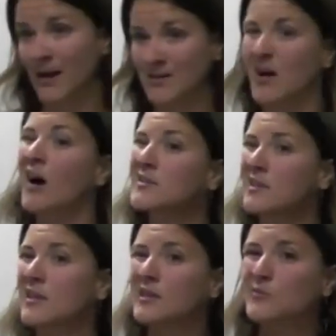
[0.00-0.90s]
Not
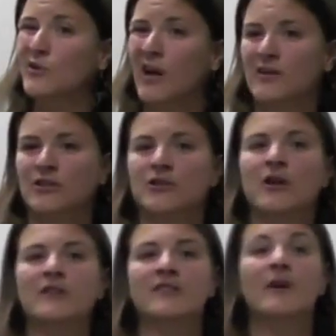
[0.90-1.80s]
toxic anymore, not
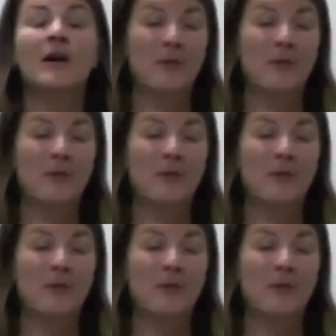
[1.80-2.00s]
destructive,